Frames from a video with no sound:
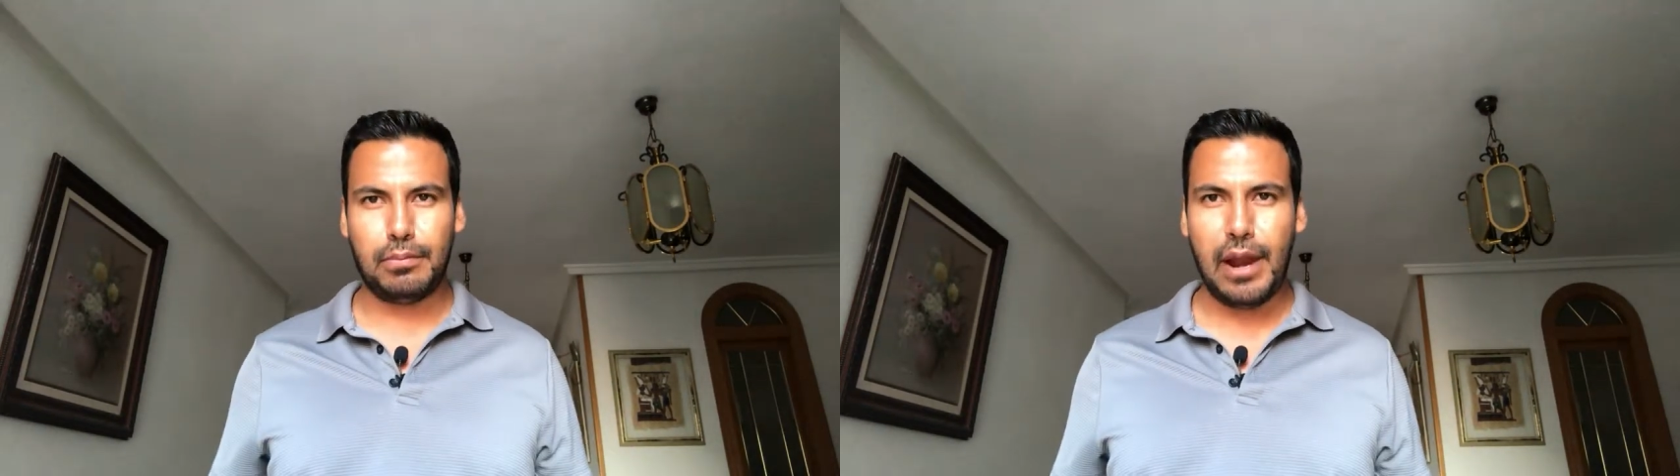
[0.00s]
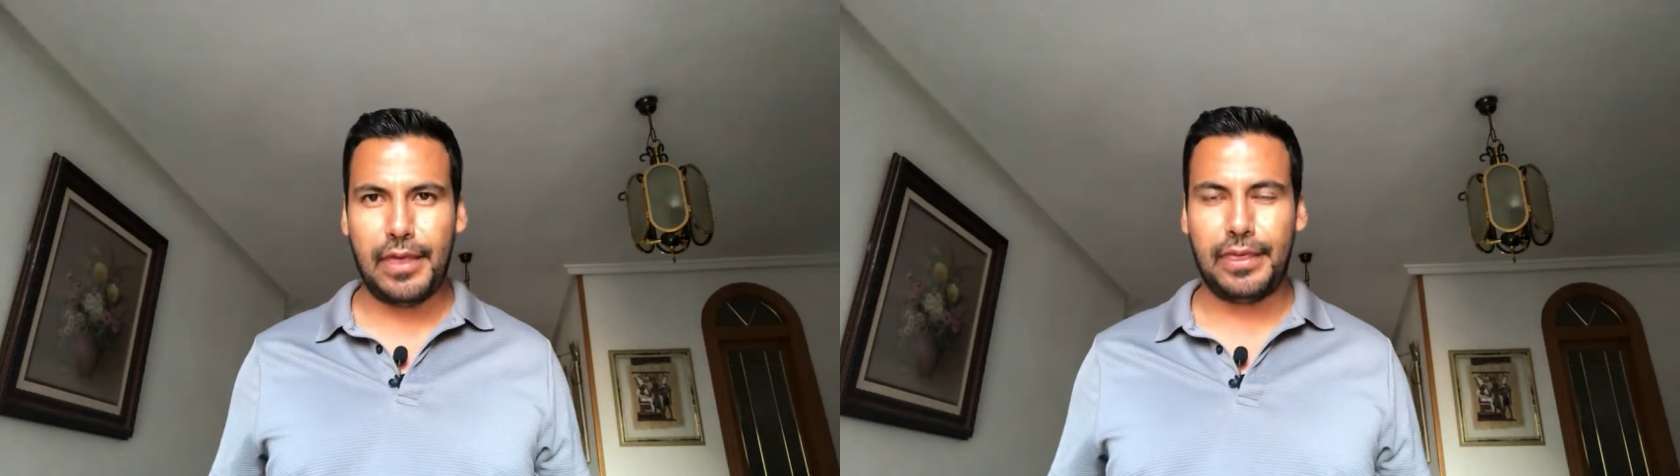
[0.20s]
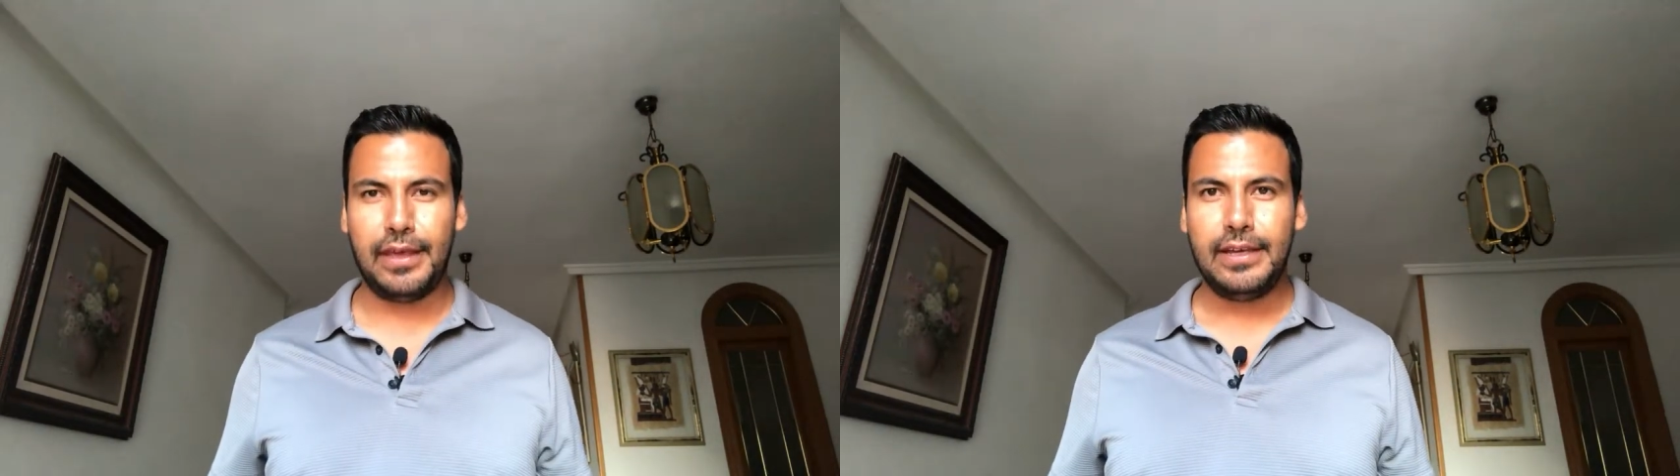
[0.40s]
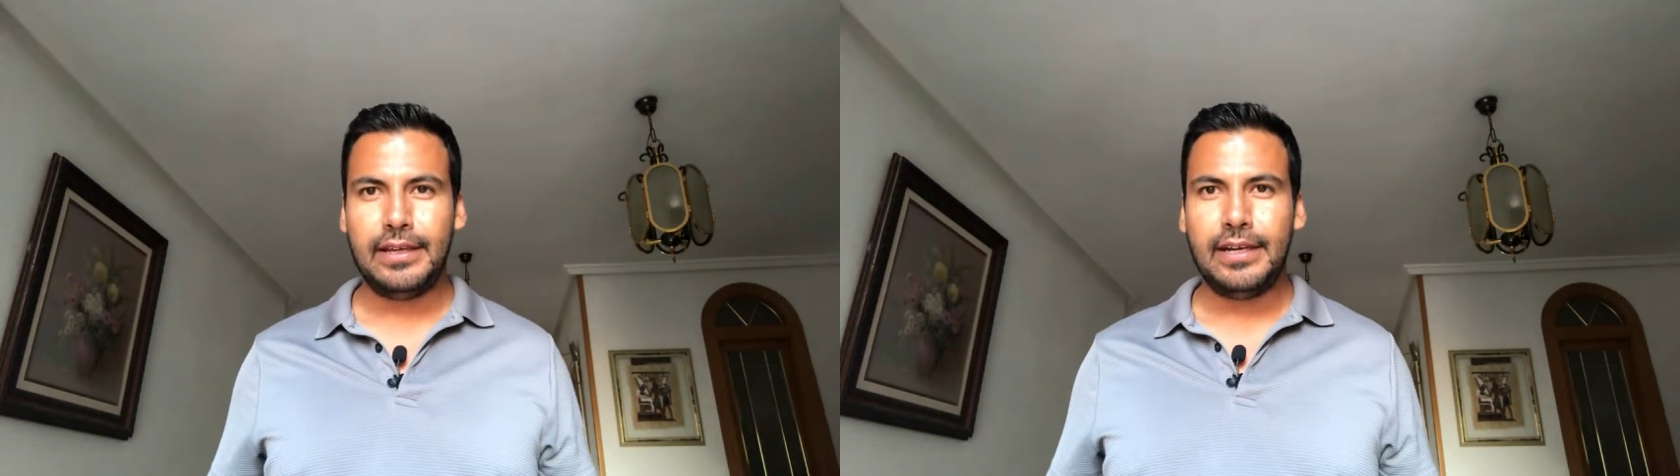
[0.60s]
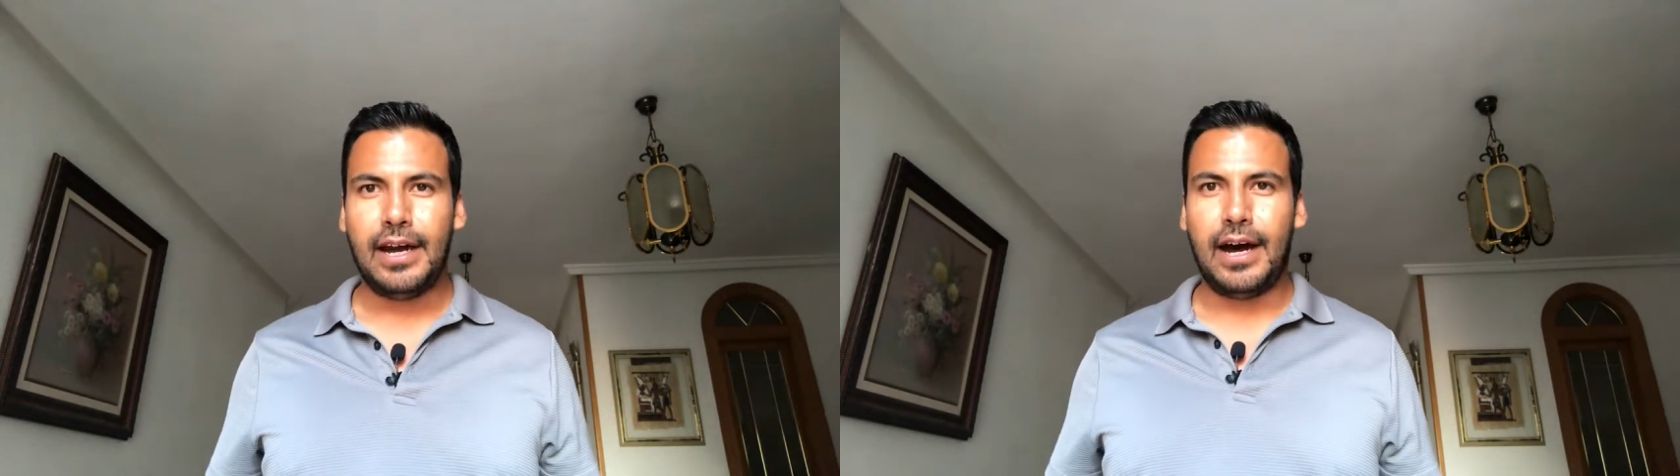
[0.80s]
breath.
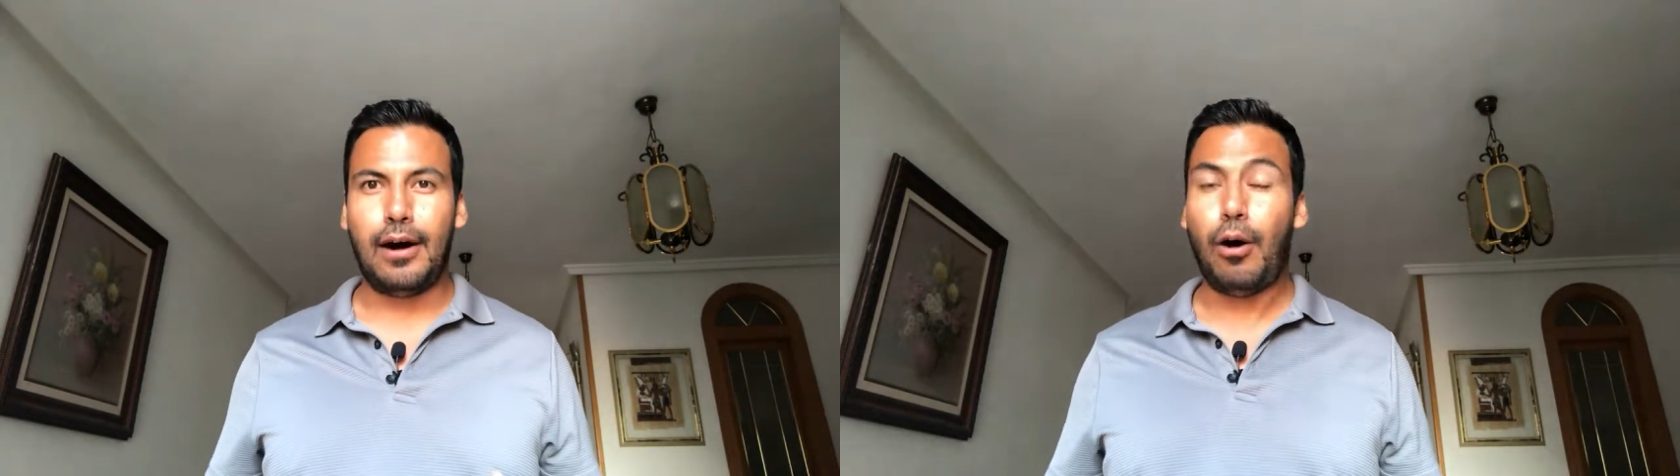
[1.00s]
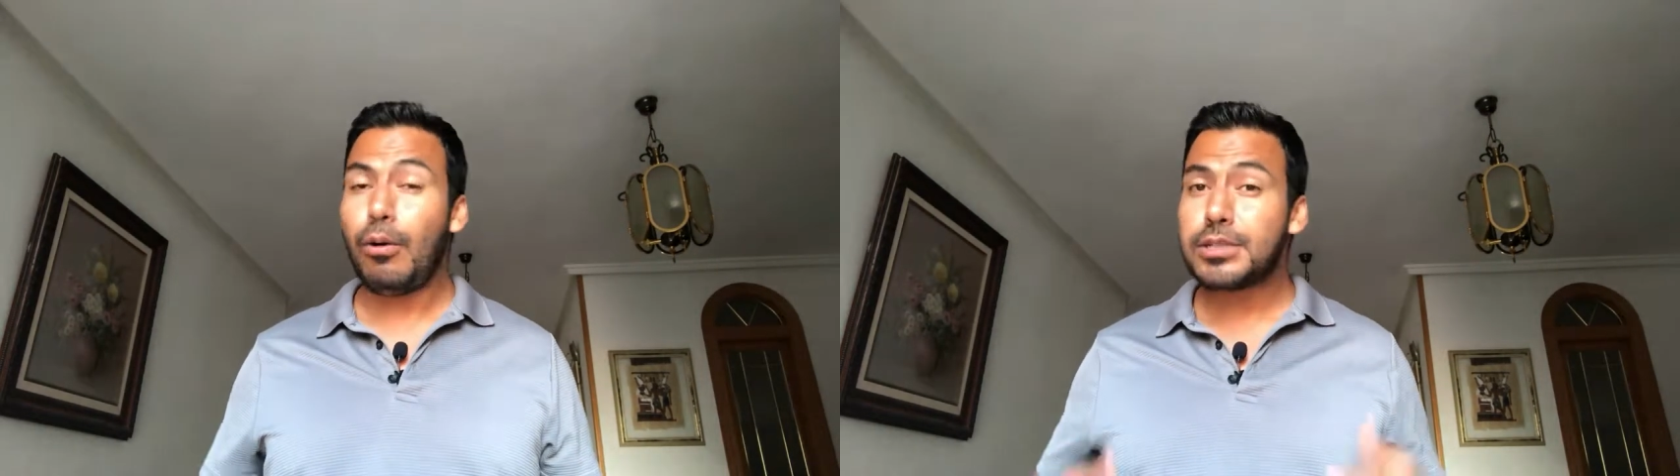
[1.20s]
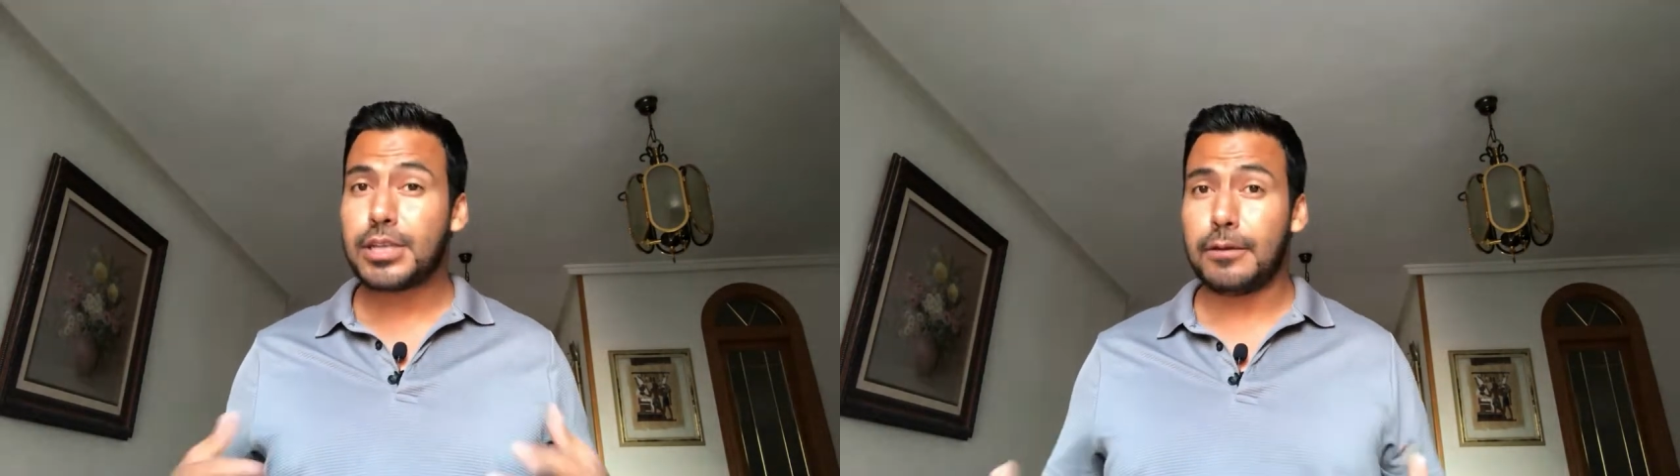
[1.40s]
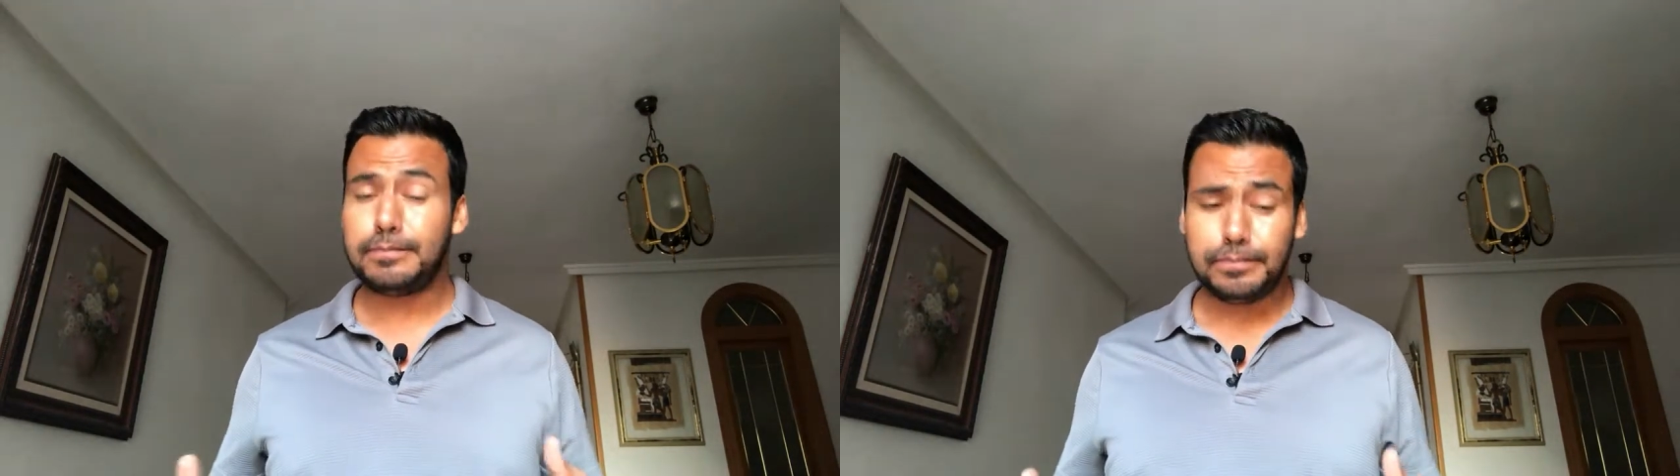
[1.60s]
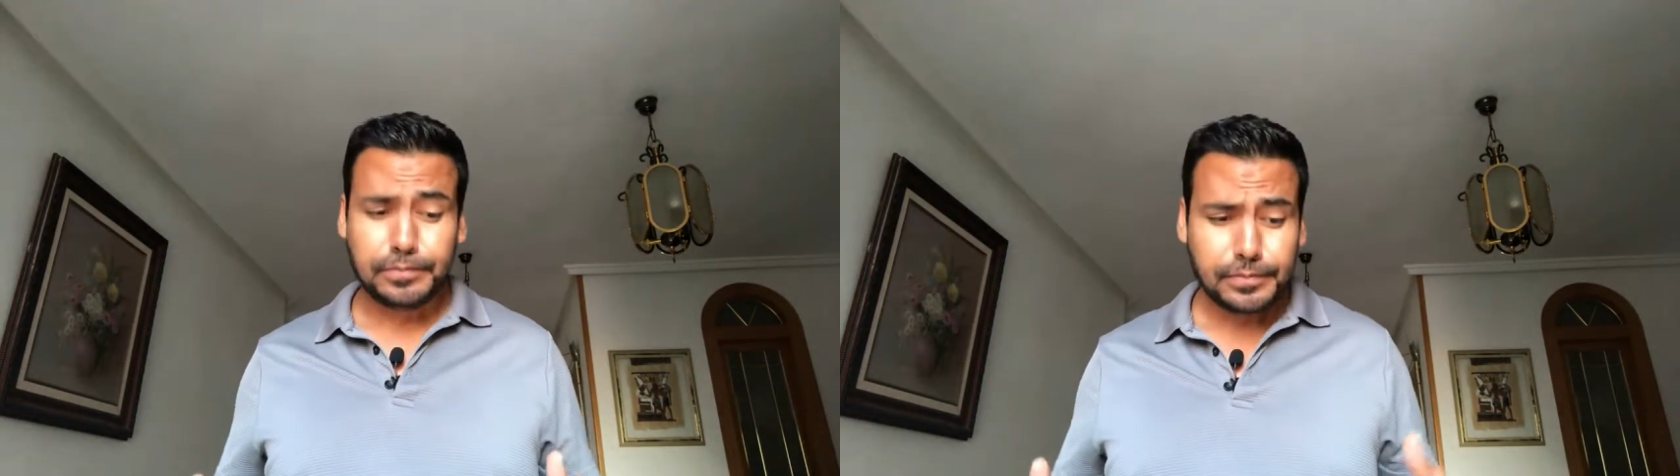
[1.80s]
Also,